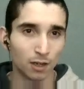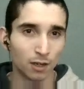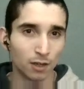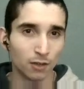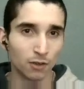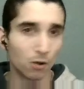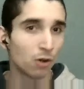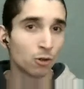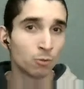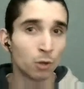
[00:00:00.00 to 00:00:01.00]
there are
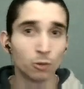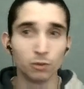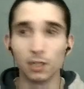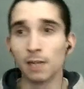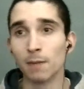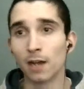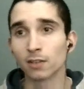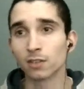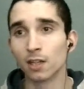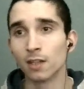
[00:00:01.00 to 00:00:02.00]
no modes in Emacs, and